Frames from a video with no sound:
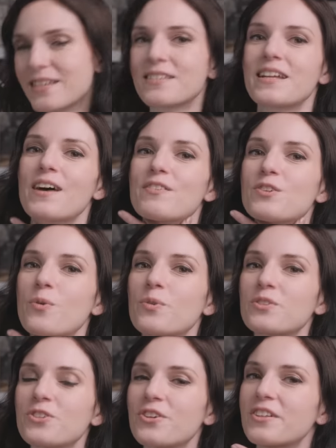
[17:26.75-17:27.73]
doesn't have a
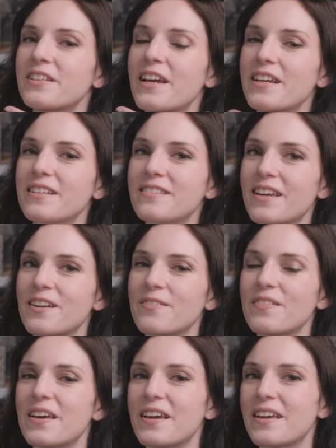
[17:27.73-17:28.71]
total turtleneck. It's kind of
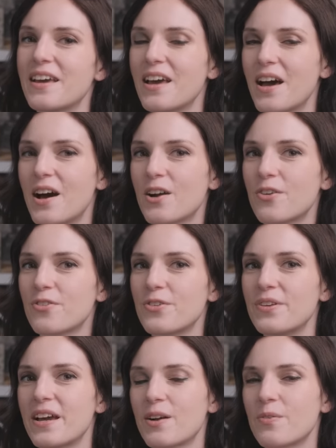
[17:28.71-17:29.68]
like a
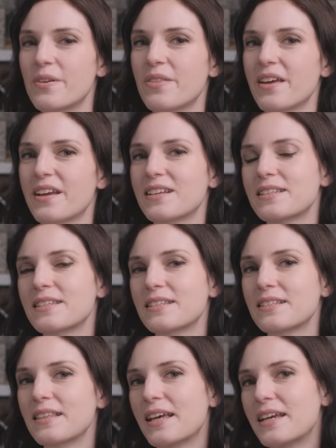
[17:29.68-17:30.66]
crew neck with like a
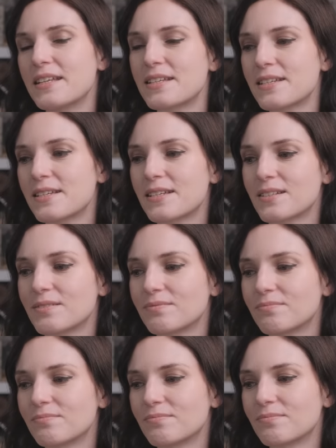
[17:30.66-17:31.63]
slight
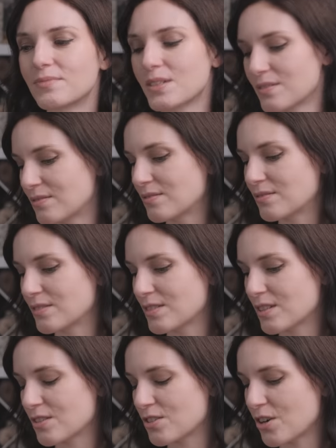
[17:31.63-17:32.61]

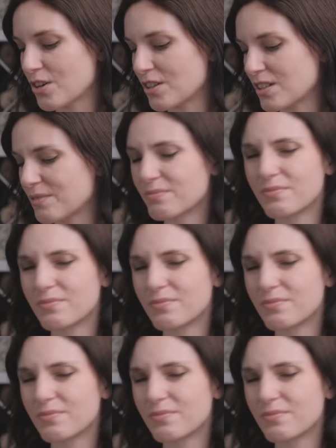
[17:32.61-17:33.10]
turtle,